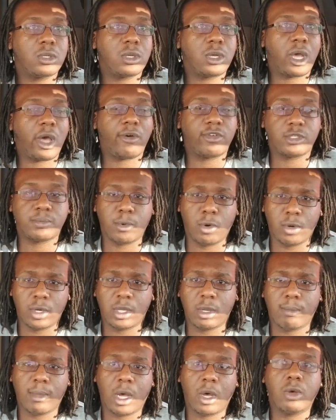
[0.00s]
I've
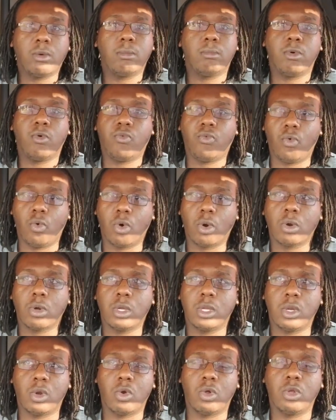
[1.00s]
spoken about before
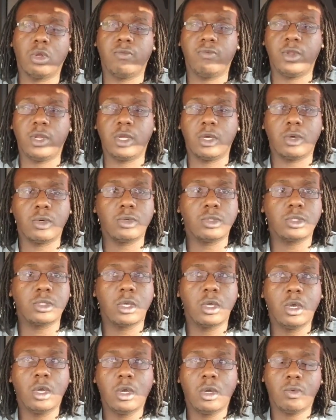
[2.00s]
in earlier videos,
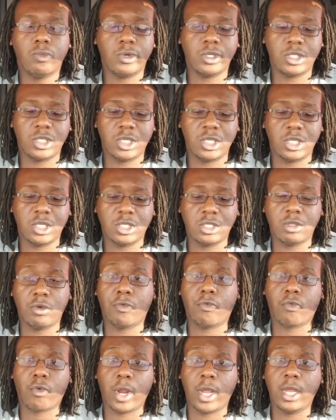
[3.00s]
which is the
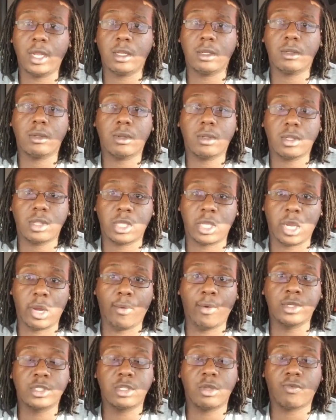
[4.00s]
freight, the
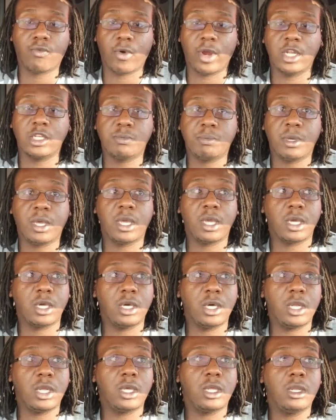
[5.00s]
areas that the freight is paying
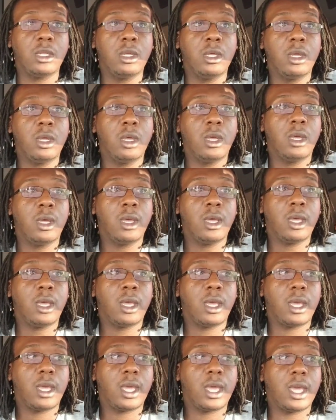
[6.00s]
good in,
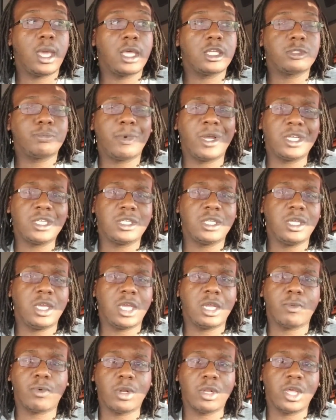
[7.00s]
and especially
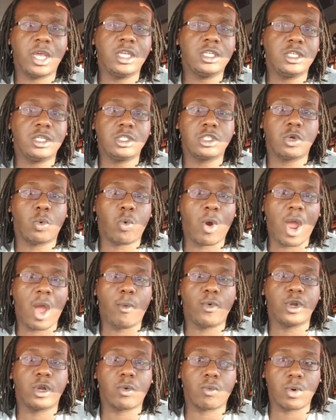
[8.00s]
in relation to where I
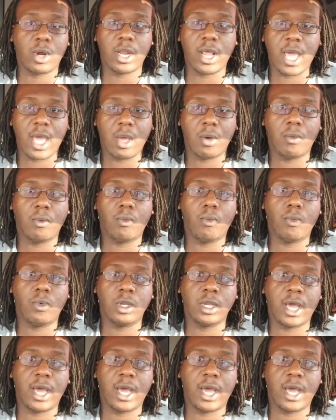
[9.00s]
want to run at when